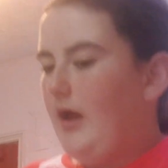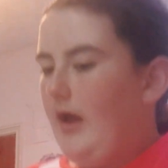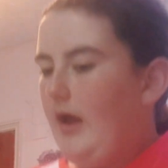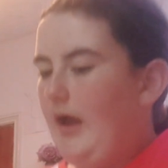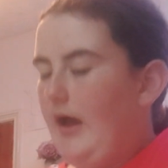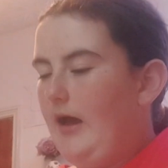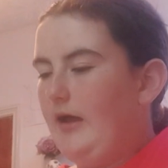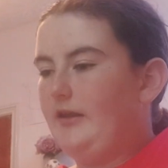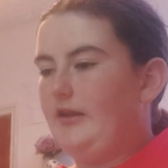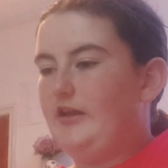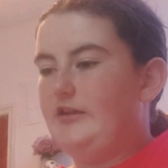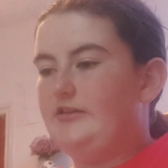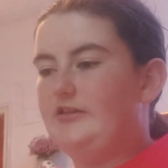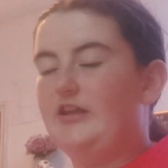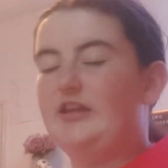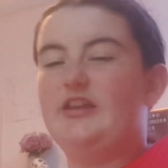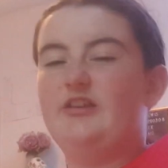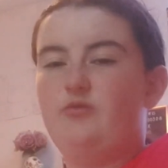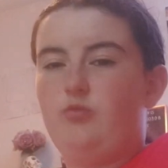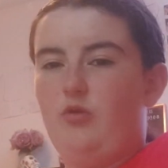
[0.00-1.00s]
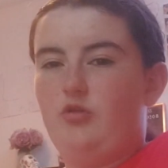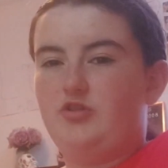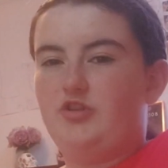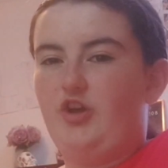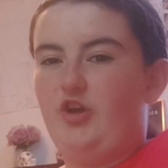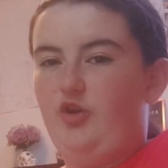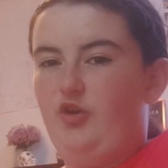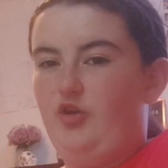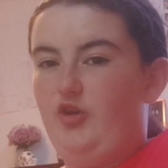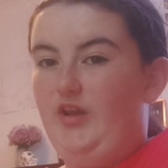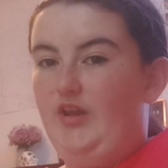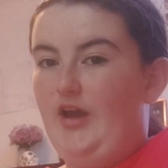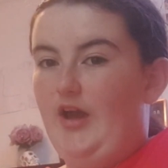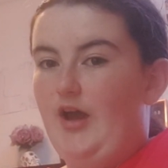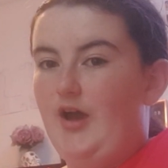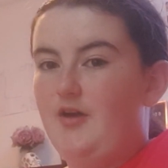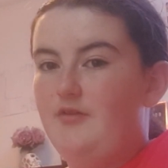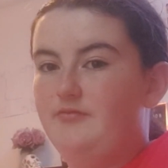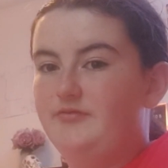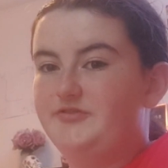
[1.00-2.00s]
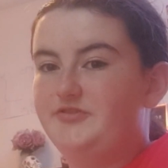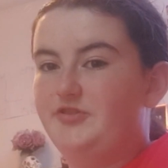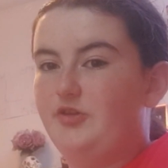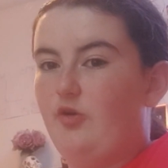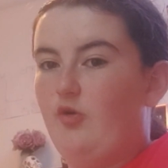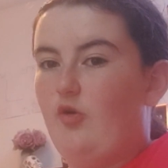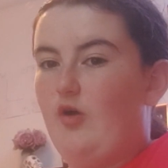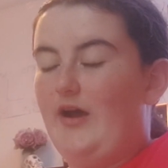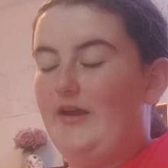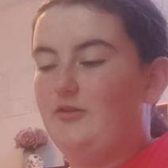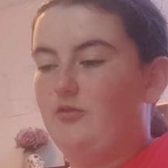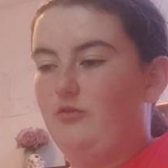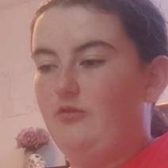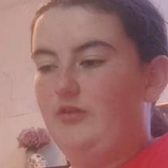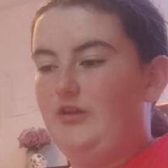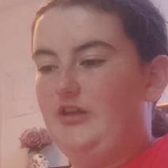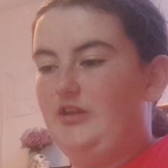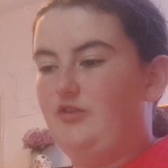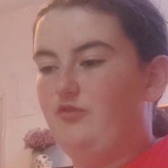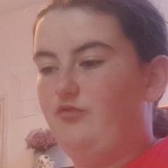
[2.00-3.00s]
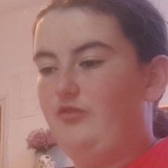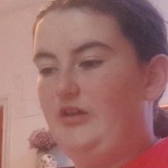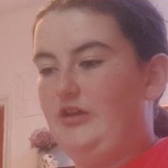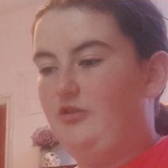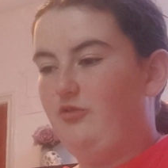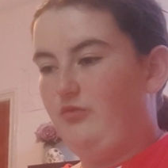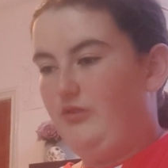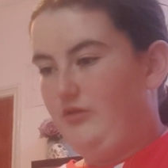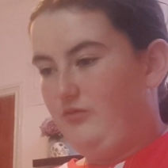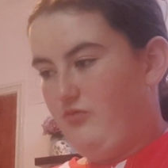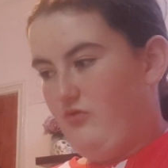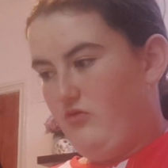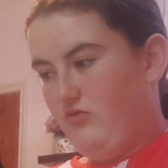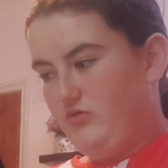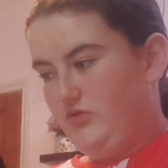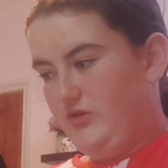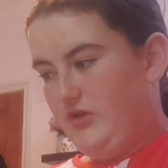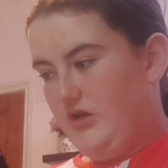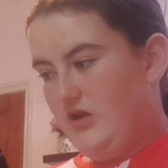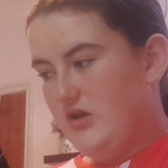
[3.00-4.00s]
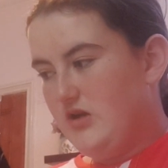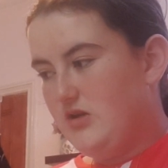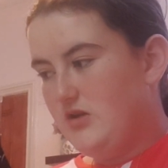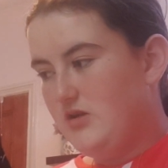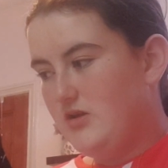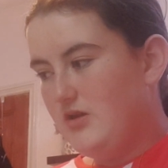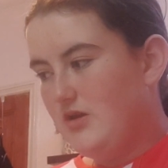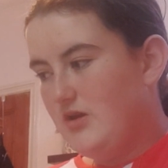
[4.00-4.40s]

And I did his water earlier, so I don't need to redo his water.